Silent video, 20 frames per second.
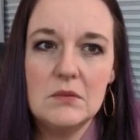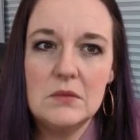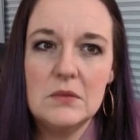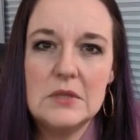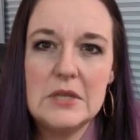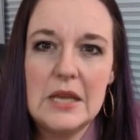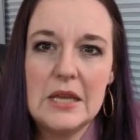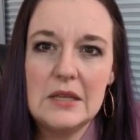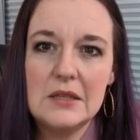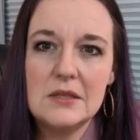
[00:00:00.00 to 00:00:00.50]

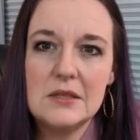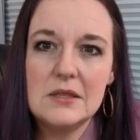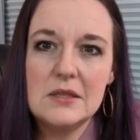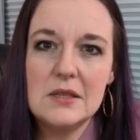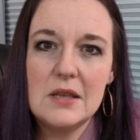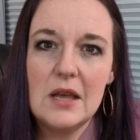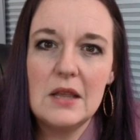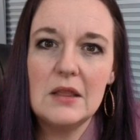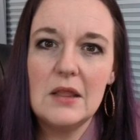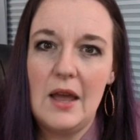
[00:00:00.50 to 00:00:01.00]
dates
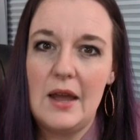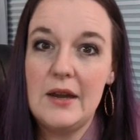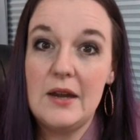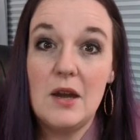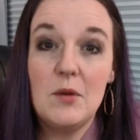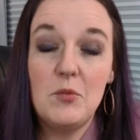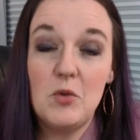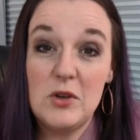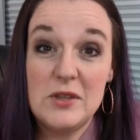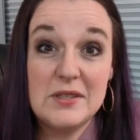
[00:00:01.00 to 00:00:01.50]
that line
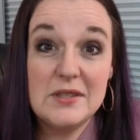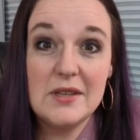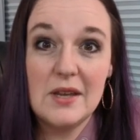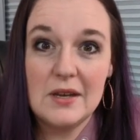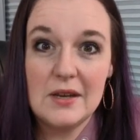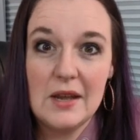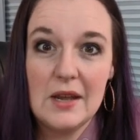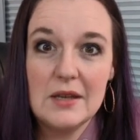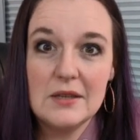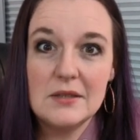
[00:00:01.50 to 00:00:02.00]
up with
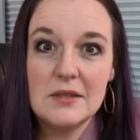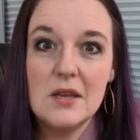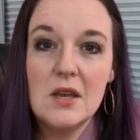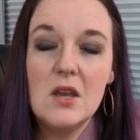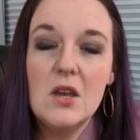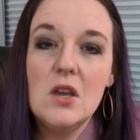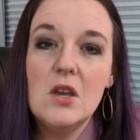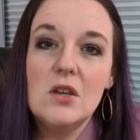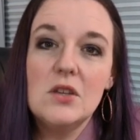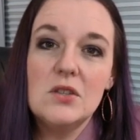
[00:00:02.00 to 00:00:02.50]
Sundays.
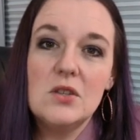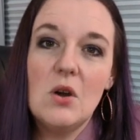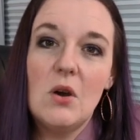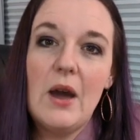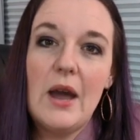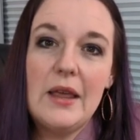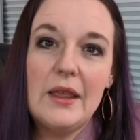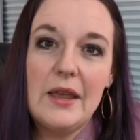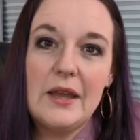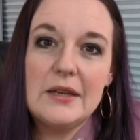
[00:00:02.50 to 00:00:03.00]
So
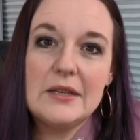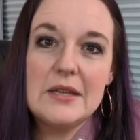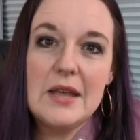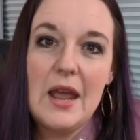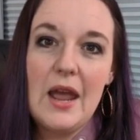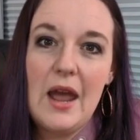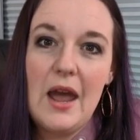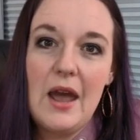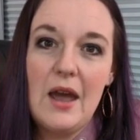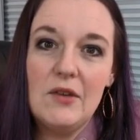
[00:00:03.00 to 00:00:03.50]
I like to
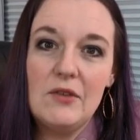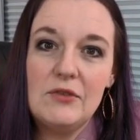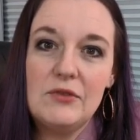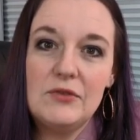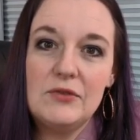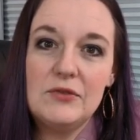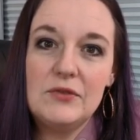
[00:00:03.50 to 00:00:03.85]
have